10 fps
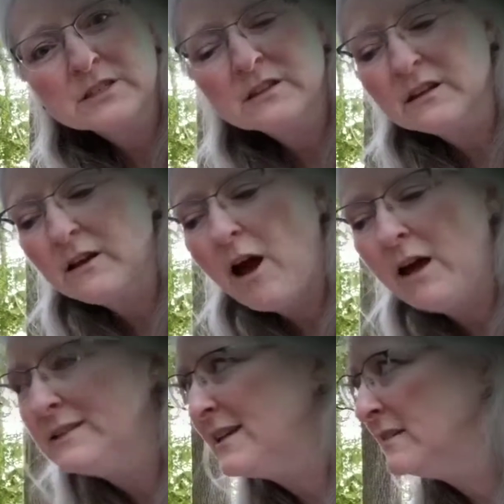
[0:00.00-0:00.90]
the
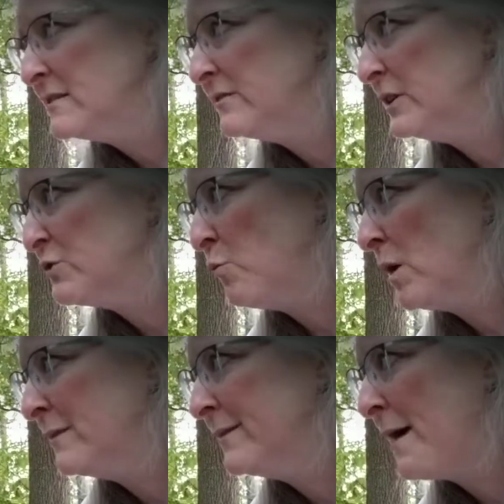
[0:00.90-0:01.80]
content of each
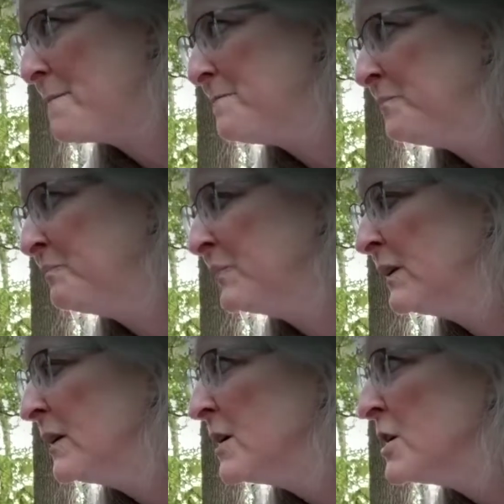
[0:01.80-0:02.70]
one of them.
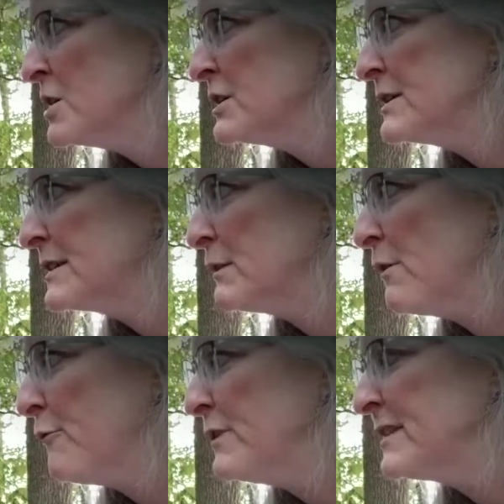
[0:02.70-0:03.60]
So
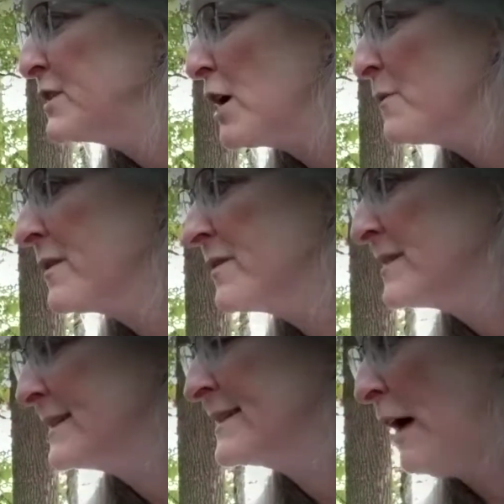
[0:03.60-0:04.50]
if we start with
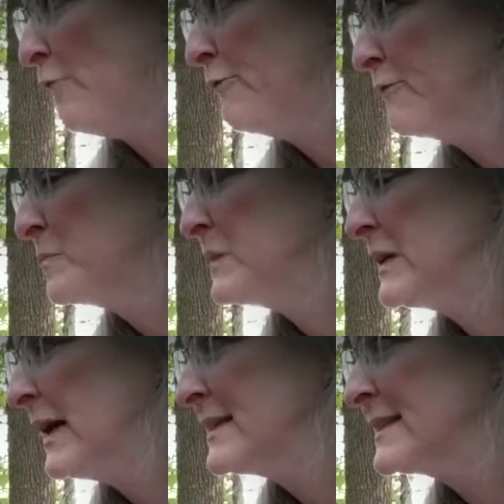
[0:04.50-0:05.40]
the self, because